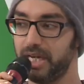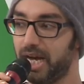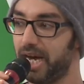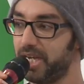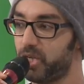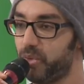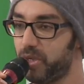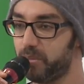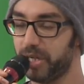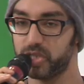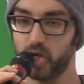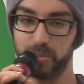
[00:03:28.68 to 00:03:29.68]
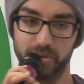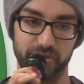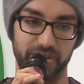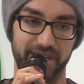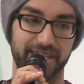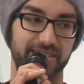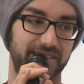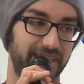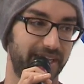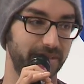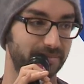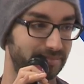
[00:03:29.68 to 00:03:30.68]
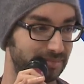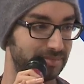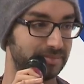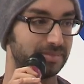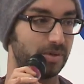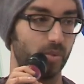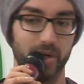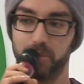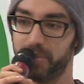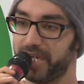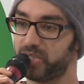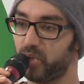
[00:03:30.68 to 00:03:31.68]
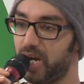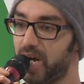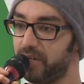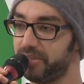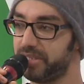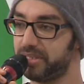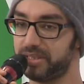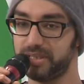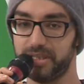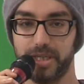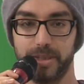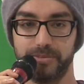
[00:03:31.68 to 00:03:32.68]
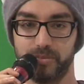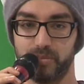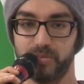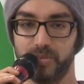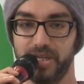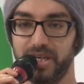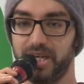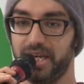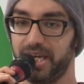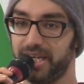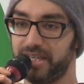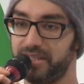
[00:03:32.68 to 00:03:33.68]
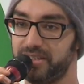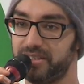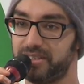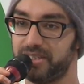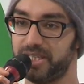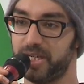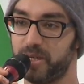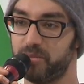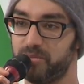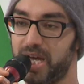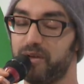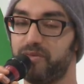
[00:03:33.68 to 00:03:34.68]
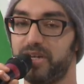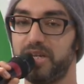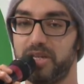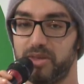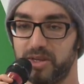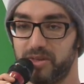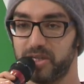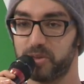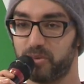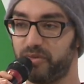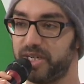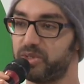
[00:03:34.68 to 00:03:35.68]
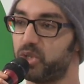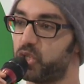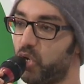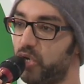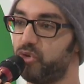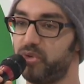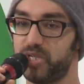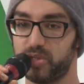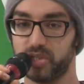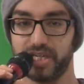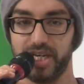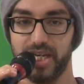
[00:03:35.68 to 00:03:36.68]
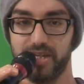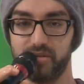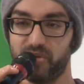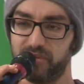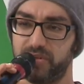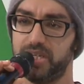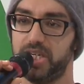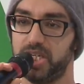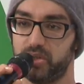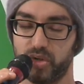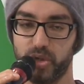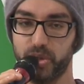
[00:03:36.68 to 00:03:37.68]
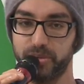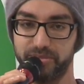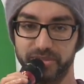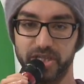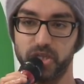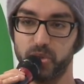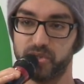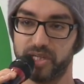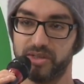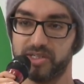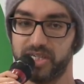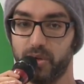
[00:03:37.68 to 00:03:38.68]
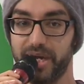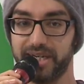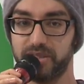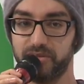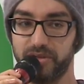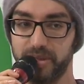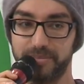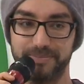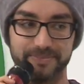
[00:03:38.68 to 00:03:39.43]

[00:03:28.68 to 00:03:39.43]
I quit my job on the next day, went back to Harvard, finally this professor joined ResearchGate roughly a year ago and using this now actively.